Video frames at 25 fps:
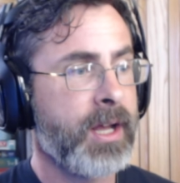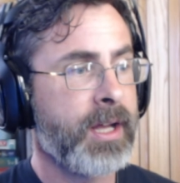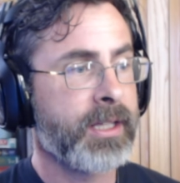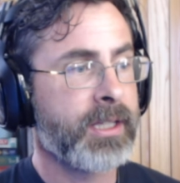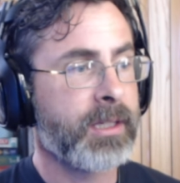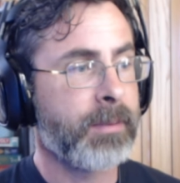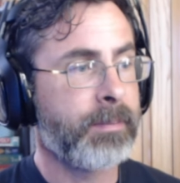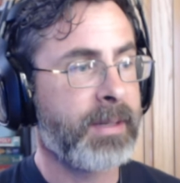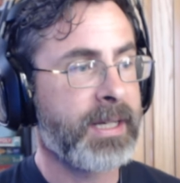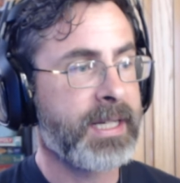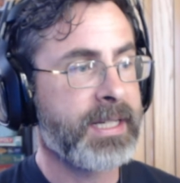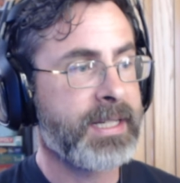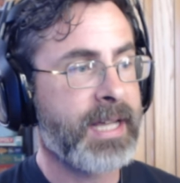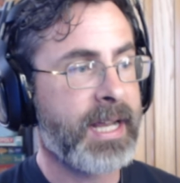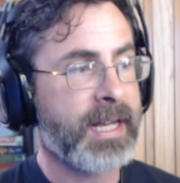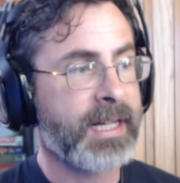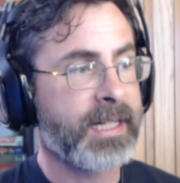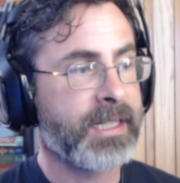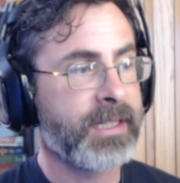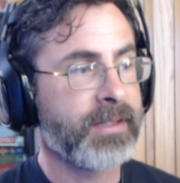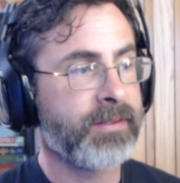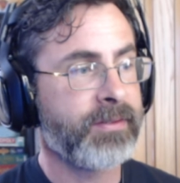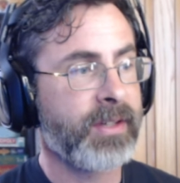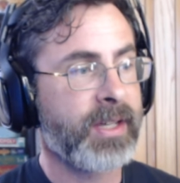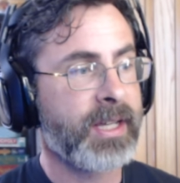The big
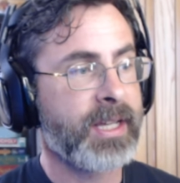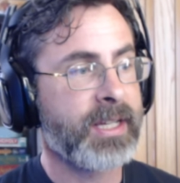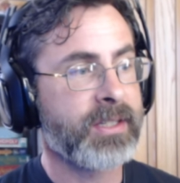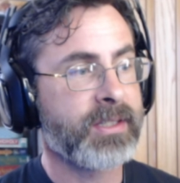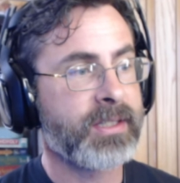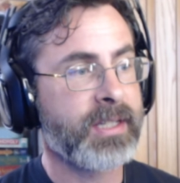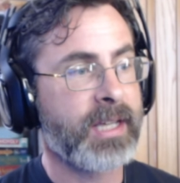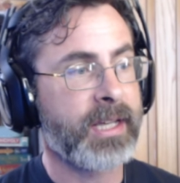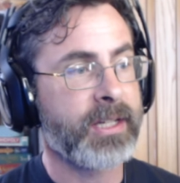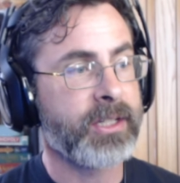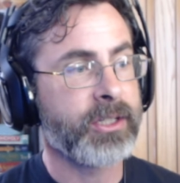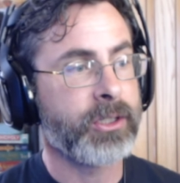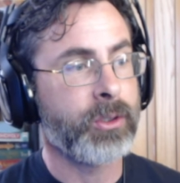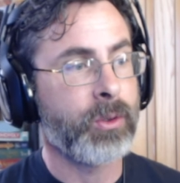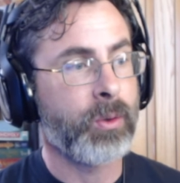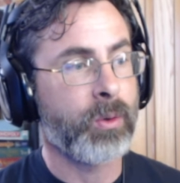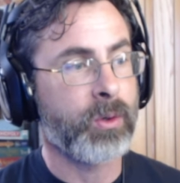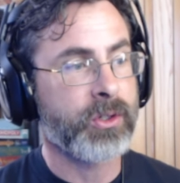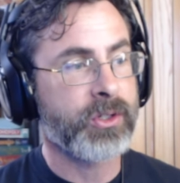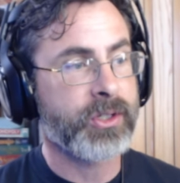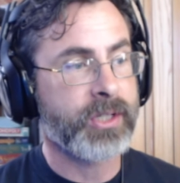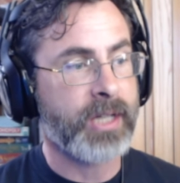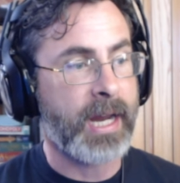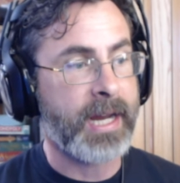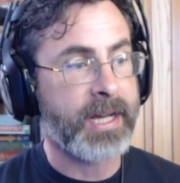negative is that your
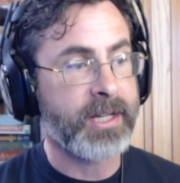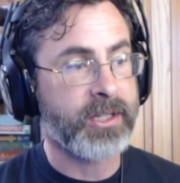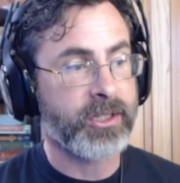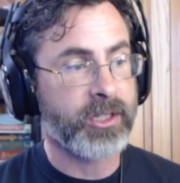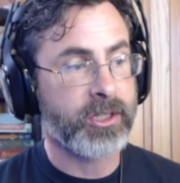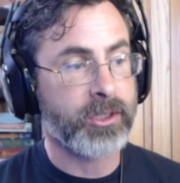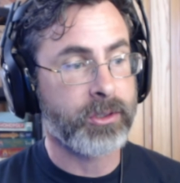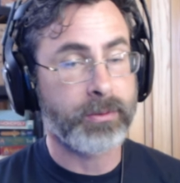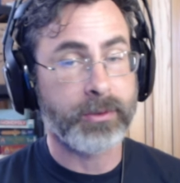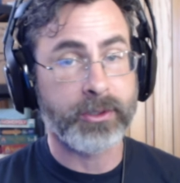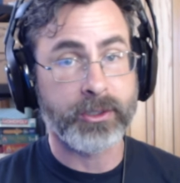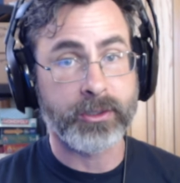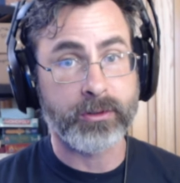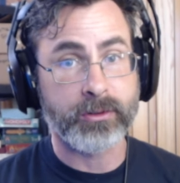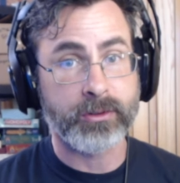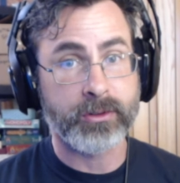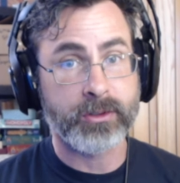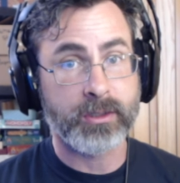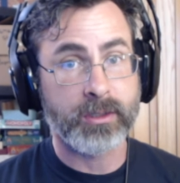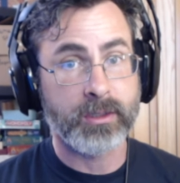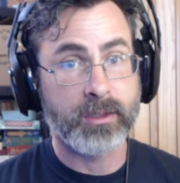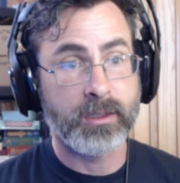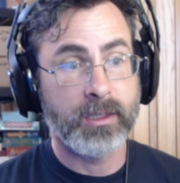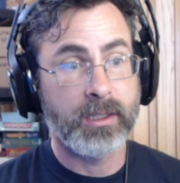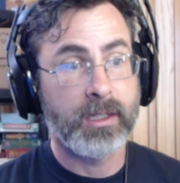science is reduced.